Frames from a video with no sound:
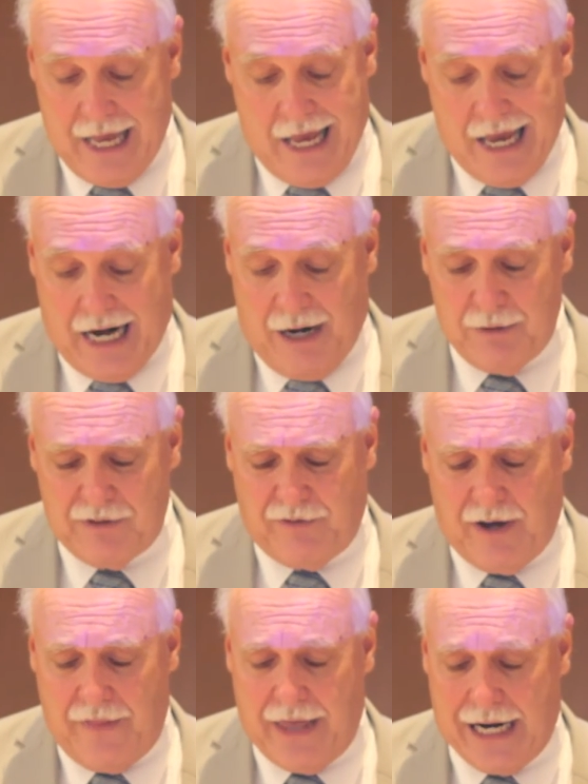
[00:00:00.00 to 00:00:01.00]
And I always
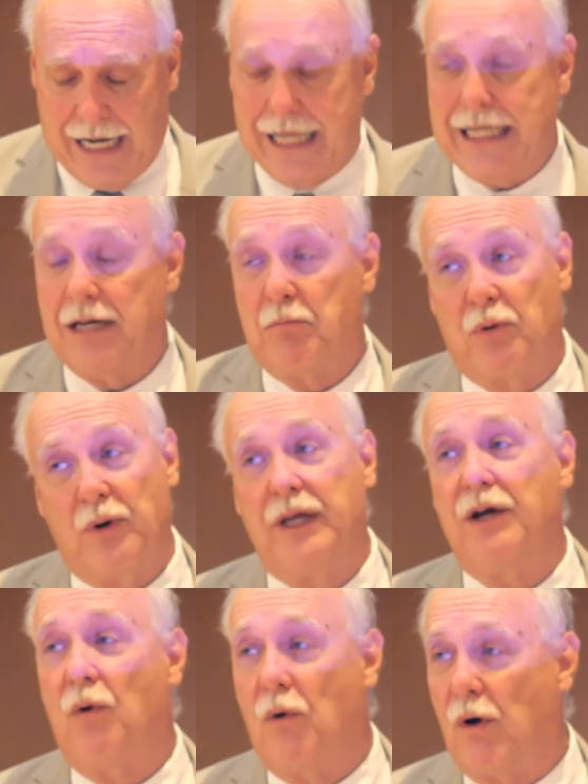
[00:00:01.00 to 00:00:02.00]
found that idea pretty
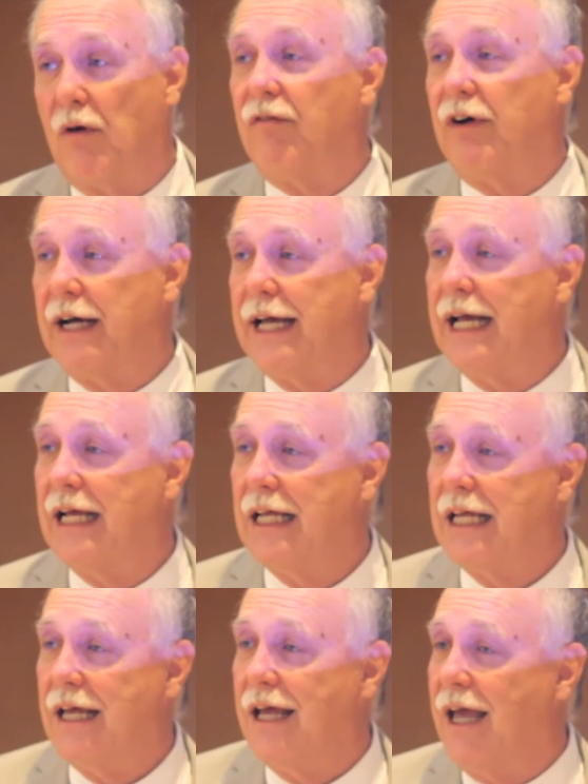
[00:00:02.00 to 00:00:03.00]

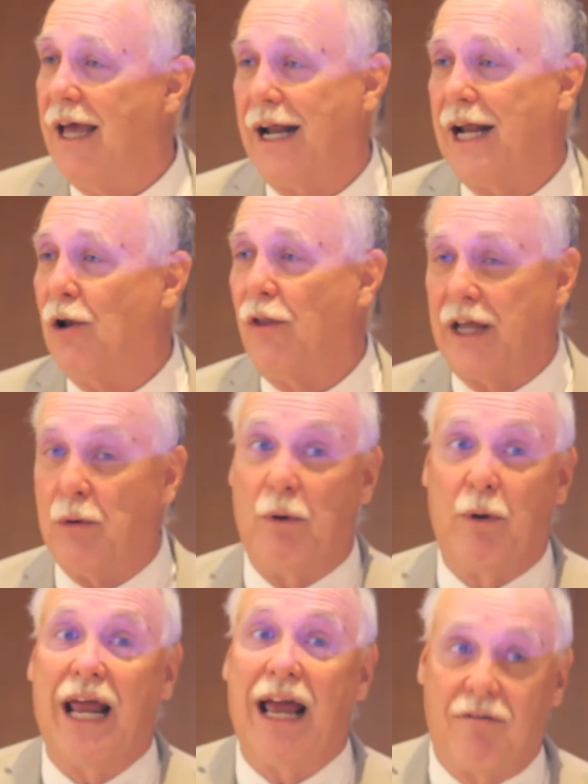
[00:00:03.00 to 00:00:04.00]
horrifying, and I don't think we
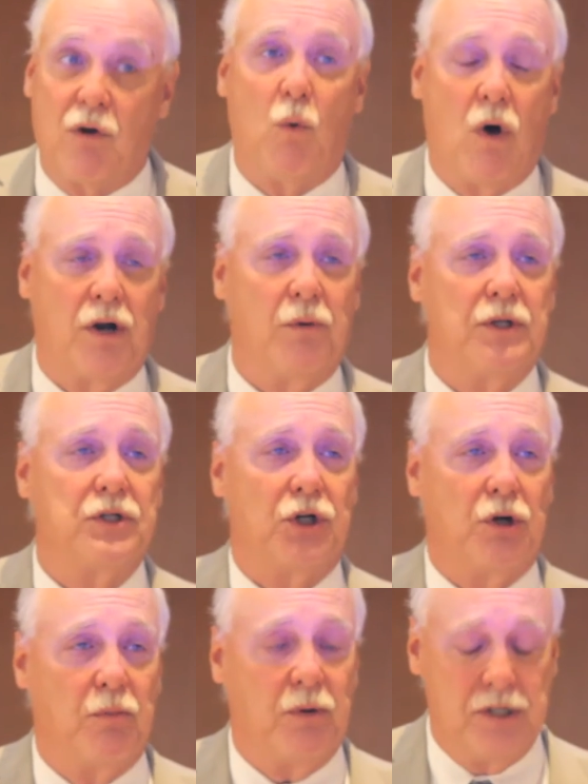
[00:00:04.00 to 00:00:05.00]
would ever want to
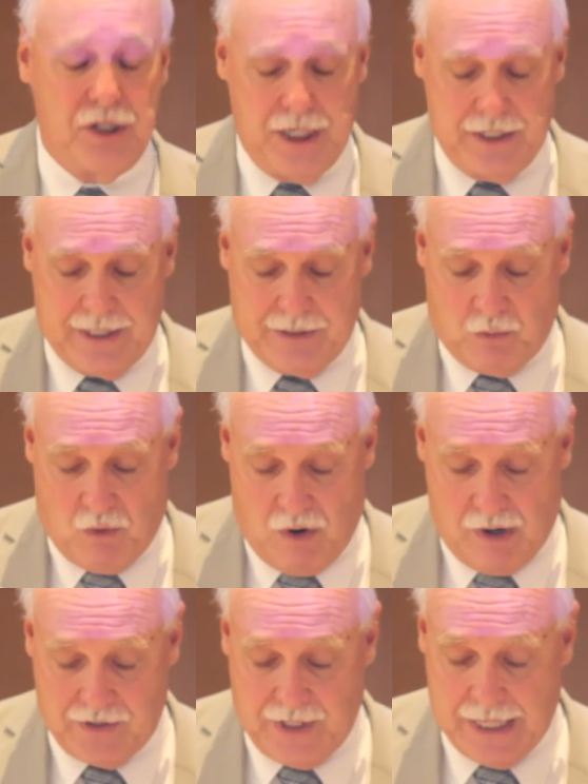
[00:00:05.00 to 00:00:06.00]
interpret Jesus'
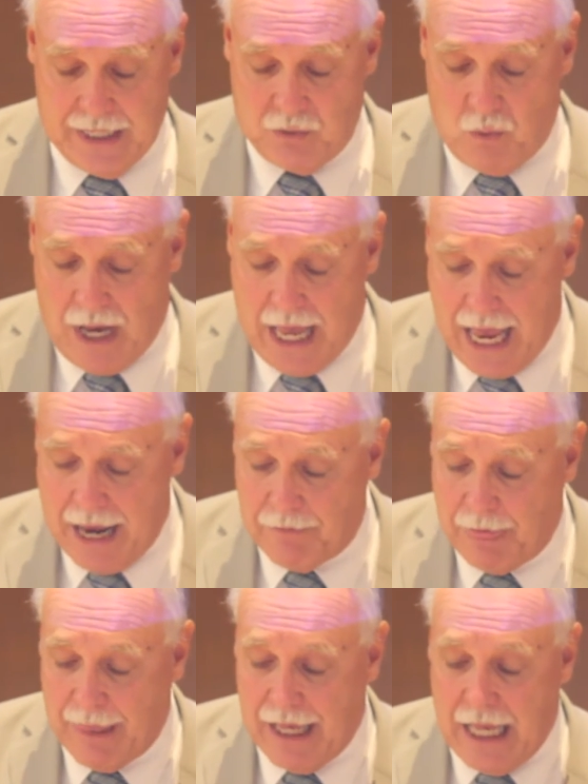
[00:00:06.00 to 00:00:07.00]
words in this way.